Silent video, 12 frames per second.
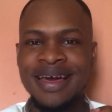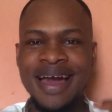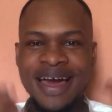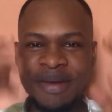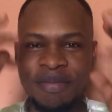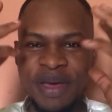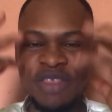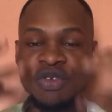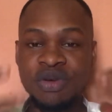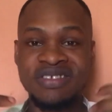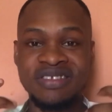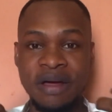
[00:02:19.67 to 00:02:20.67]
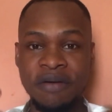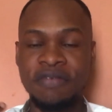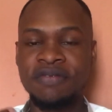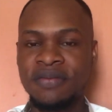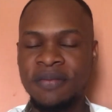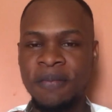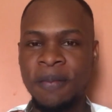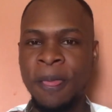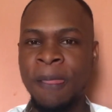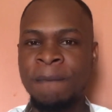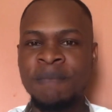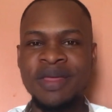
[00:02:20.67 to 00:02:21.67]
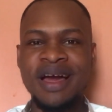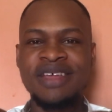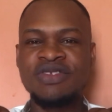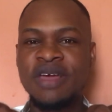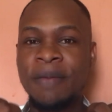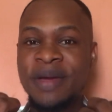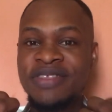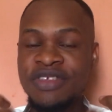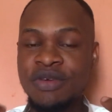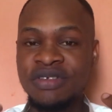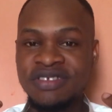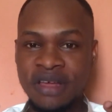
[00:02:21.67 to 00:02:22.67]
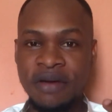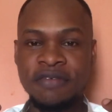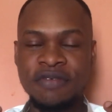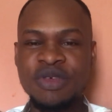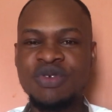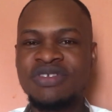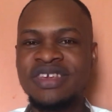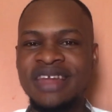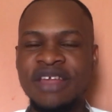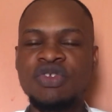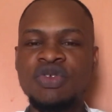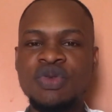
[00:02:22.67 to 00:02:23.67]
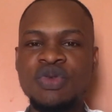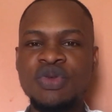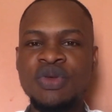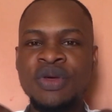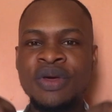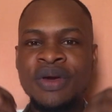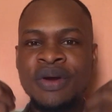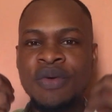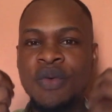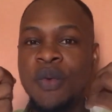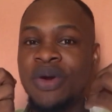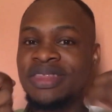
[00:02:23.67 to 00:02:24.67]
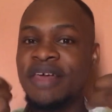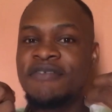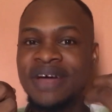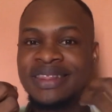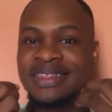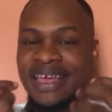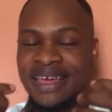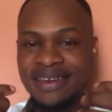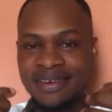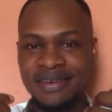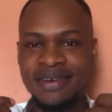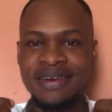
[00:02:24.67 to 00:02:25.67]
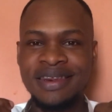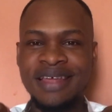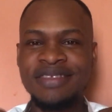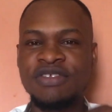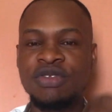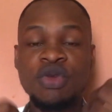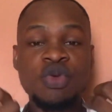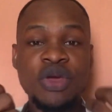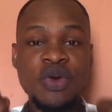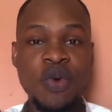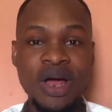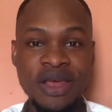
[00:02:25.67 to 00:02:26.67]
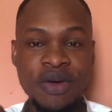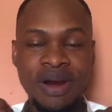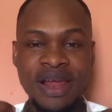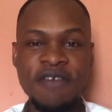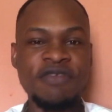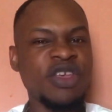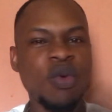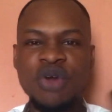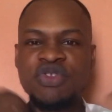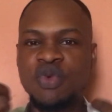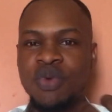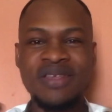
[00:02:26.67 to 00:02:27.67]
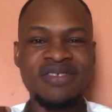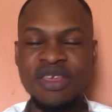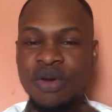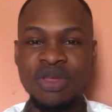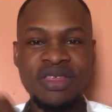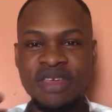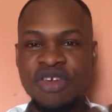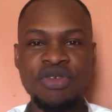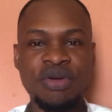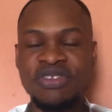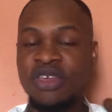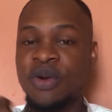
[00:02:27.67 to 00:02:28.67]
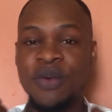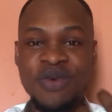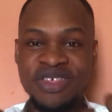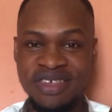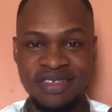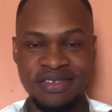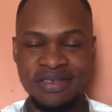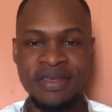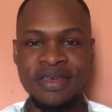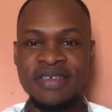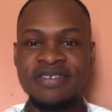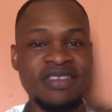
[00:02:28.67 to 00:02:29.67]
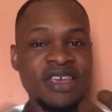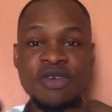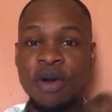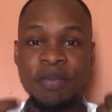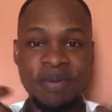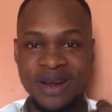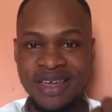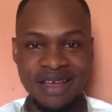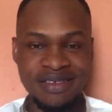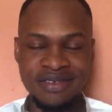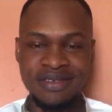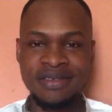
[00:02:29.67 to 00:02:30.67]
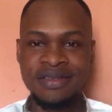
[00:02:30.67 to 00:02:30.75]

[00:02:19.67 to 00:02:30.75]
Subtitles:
and bet yourself. As you are betting yourself, you say that whatever thing that is not going well in your life, say what you want, say your intention, say your wishes, say your prayers.